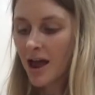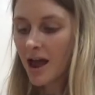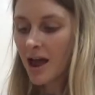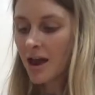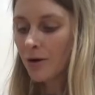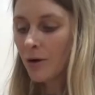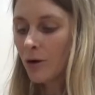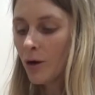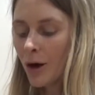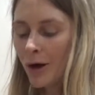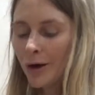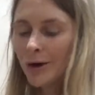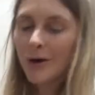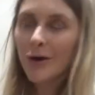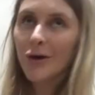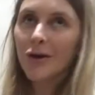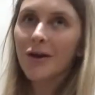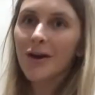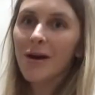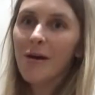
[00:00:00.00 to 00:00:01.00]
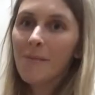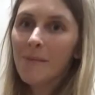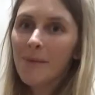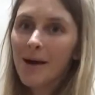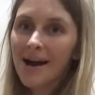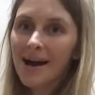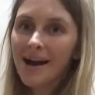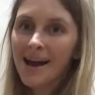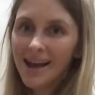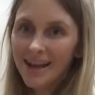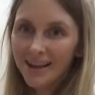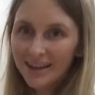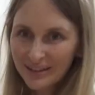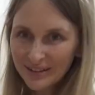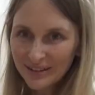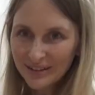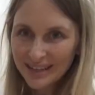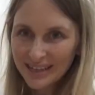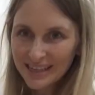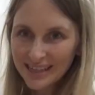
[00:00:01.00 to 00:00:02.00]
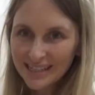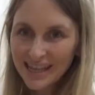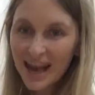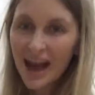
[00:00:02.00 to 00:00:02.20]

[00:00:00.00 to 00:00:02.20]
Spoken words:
and oh my goodness,